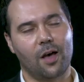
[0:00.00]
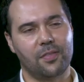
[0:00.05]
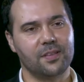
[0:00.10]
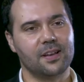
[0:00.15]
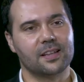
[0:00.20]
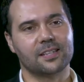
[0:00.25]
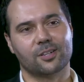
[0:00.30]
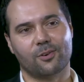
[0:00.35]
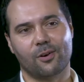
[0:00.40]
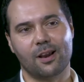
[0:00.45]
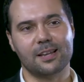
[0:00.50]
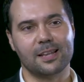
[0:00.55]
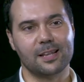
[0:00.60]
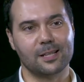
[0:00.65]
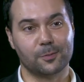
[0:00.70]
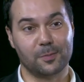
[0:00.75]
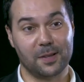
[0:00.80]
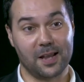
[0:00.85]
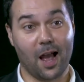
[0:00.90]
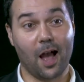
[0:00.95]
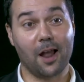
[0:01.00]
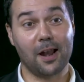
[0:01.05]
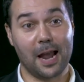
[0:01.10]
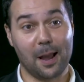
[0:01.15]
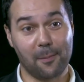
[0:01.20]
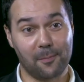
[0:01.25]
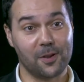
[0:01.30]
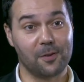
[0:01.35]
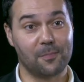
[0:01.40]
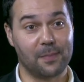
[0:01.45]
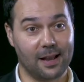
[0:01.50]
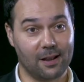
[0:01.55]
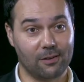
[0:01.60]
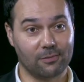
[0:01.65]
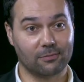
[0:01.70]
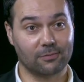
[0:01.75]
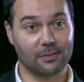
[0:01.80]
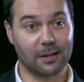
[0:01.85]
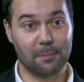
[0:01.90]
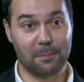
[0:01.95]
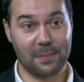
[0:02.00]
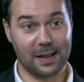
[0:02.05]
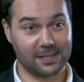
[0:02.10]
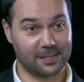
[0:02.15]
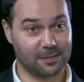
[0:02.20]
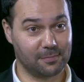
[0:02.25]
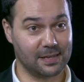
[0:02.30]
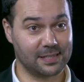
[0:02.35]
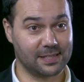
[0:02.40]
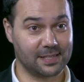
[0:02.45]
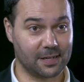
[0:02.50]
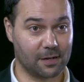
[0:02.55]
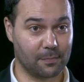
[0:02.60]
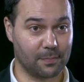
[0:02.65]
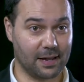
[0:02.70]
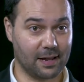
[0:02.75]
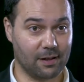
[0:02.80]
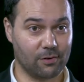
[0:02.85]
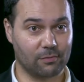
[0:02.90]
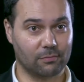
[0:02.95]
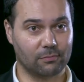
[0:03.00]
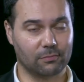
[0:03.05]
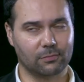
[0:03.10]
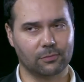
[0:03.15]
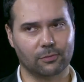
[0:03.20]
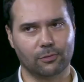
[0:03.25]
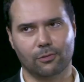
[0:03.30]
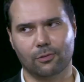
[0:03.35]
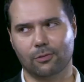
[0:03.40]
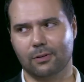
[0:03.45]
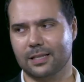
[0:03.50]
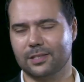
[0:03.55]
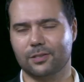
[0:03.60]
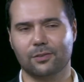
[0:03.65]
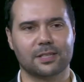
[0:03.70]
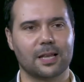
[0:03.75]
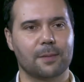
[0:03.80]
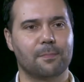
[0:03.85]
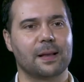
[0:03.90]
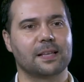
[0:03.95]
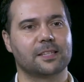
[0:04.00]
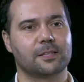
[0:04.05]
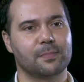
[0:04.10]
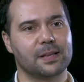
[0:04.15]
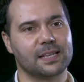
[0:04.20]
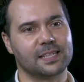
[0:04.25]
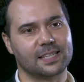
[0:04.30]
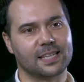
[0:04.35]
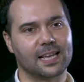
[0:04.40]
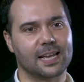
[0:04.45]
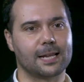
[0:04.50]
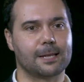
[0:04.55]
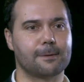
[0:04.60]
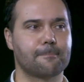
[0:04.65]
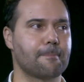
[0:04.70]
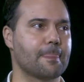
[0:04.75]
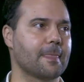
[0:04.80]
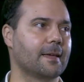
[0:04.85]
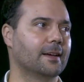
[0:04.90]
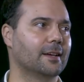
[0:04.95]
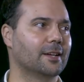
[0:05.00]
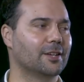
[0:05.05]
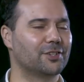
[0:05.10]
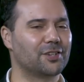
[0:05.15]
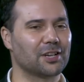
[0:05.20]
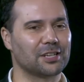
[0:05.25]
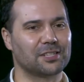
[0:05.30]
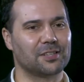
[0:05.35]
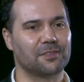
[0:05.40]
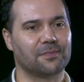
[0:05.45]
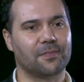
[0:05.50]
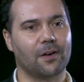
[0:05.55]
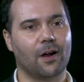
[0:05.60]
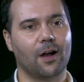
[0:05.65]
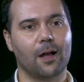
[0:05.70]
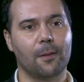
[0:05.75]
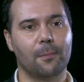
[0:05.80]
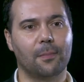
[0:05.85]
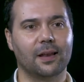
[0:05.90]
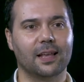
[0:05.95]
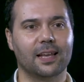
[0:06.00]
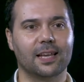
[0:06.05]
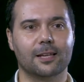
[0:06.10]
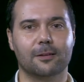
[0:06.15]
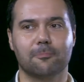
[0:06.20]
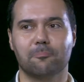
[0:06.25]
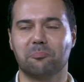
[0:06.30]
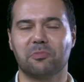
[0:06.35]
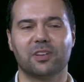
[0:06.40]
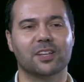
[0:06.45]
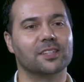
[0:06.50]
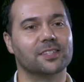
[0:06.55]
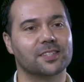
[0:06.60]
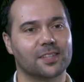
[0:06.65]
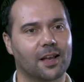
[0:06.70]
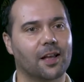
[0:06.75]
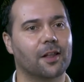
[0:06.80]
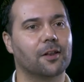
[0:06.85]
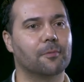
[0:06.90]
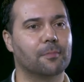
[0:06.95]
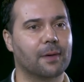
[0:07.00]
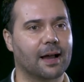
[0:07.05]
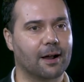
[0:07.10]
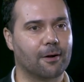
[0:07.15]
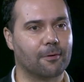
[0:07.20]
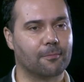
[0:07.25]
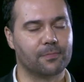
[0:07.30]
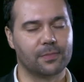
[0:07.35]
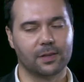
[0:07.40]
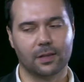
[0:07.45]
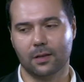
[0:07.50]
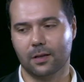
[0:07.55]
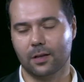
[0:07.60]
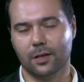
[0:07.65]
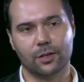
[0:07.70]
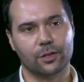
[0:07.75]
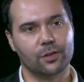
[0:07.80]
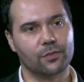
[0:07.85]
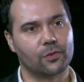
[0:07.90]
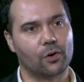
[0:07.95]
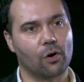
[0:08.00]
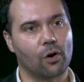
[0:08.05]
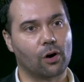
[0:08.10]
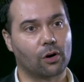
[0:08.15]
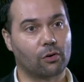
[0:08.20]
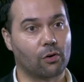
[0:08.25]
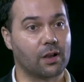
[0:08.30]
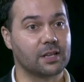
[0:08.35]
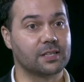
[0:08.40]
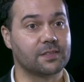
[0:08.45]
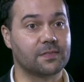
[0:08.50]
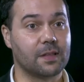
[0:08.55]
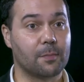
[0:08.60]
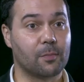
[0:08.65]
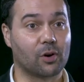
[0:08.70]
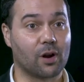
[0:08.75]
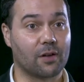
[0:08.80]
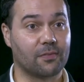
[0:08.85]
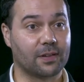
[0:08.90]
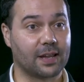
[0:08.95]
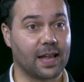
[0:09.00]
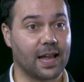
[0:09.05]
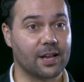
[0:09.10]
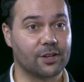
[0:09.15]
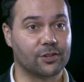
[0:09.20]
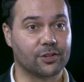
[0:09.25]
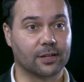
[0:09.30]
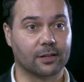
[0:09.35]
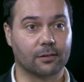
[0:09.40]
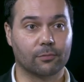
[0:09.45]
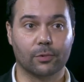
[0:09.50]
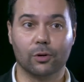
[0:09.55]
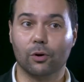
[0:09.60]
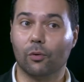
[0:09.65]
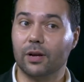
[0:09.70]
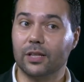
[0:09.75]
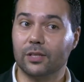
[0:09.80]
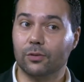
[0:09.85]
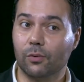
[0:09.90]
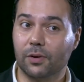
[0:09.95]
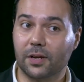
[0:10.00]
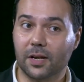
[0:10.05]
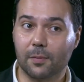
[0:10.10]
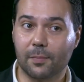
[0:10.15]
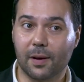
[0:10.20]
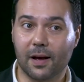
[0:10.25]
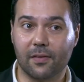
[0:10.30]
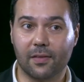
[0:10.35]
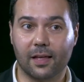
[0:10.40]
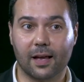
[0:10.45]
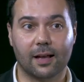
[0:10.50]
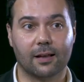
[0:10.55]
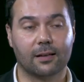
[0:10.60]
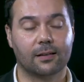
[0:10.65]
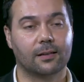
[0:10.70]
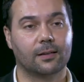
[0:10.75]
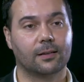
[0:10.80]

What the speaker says: I think there's a great deal to be unhappy about and pessimistic about, or let's not say pessimistic, justifiably concerned about. You've got a crisis of demographic ageing. We're not really talking about that.